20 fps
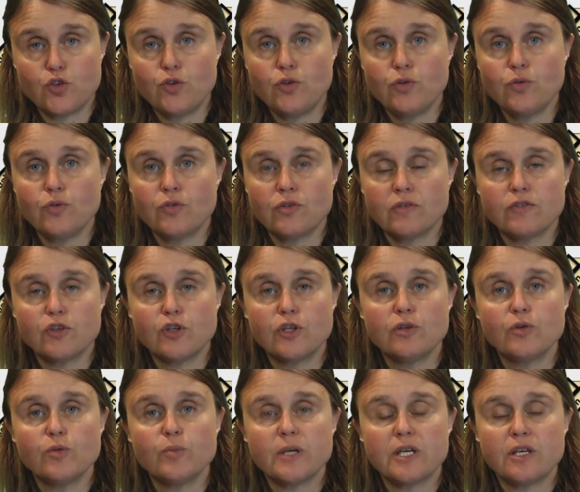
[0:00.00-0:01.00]
the use of the
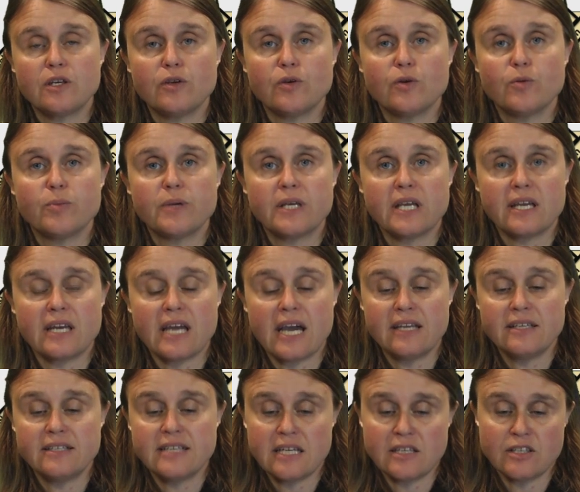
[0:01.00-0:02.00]
Gnubic cube can
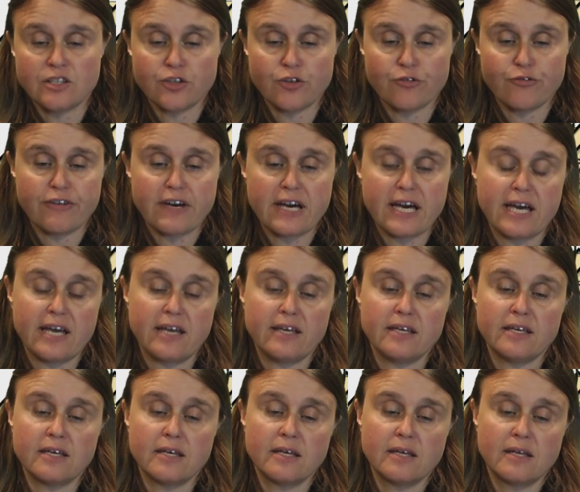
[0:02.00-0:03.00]

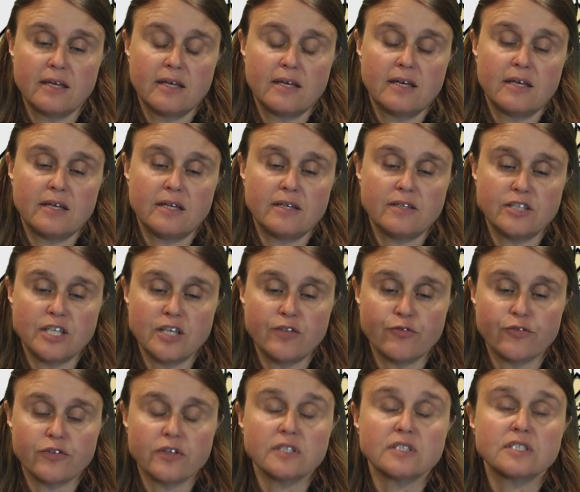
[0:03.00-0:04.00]
identify
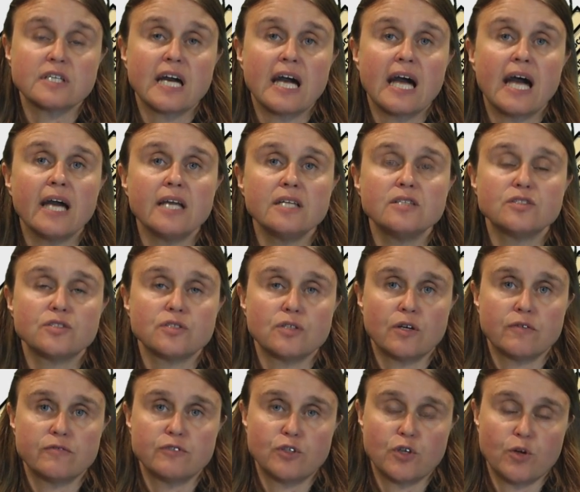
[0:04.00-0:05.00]
different kinds
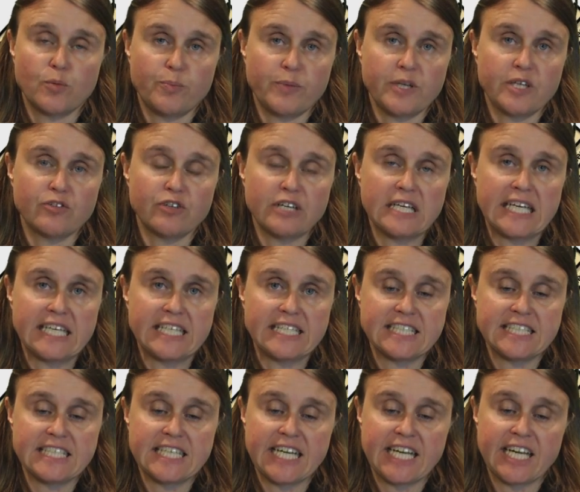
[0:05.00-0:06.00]
of
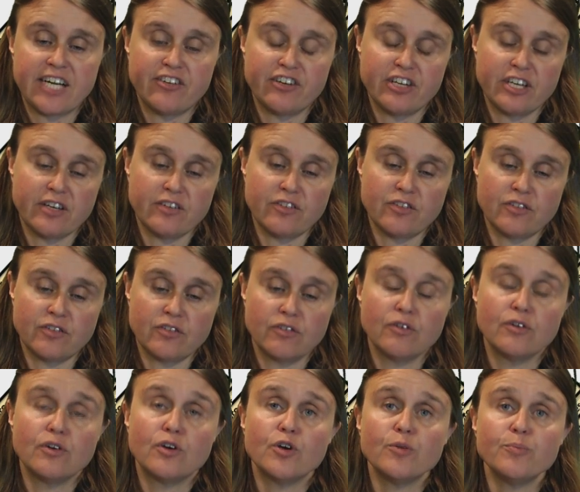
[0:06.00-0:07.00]
topic-related areas,
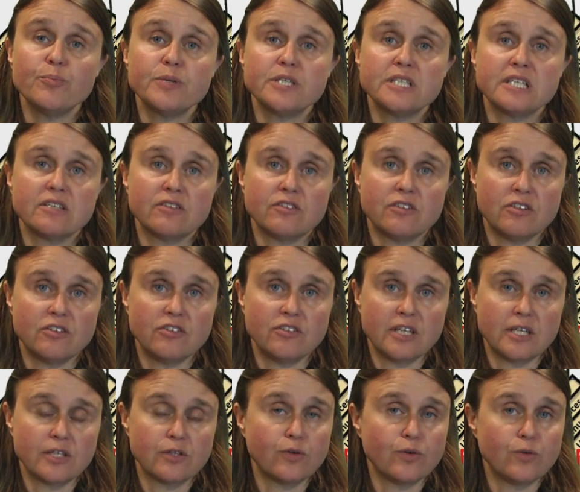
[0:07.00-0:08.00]
competences
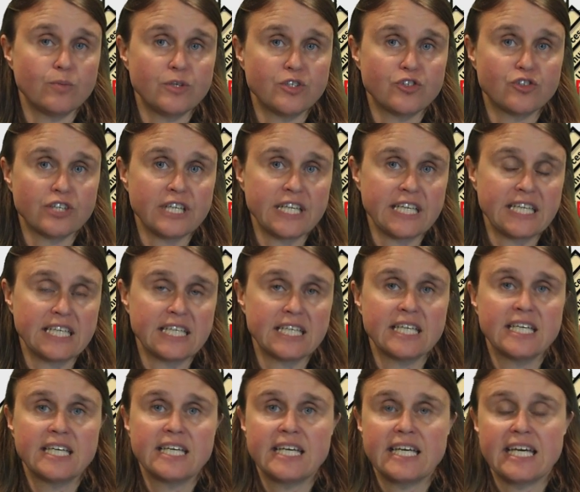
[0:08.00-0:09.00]
that could be trained,
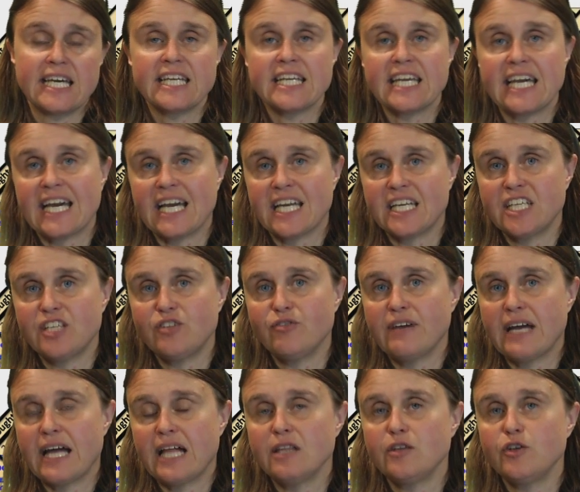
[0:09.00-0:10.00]
and added
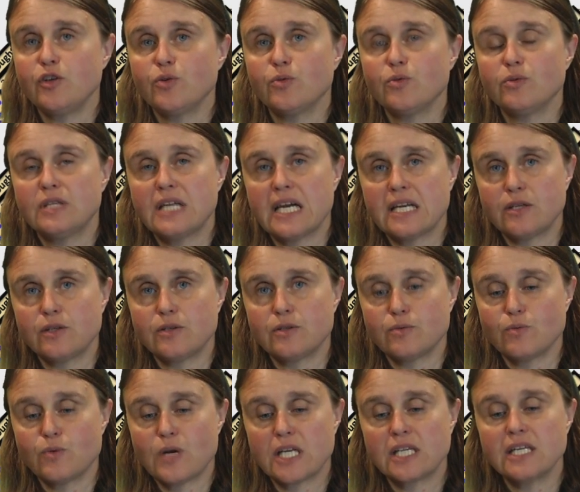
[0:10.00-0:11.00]
value that
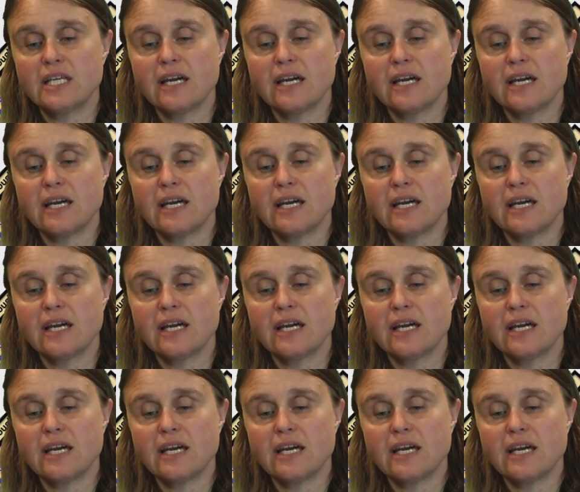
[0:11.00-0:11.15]
one